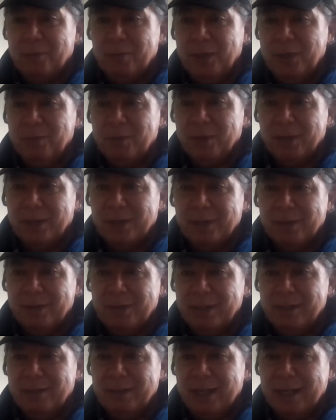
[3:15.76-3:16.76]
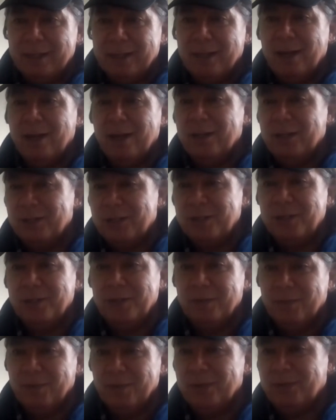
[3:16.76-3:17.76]
to where we were in at college
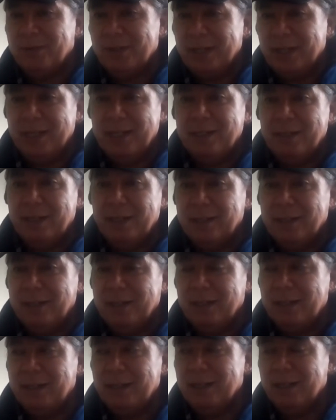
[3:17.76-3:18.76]
and university, and he'd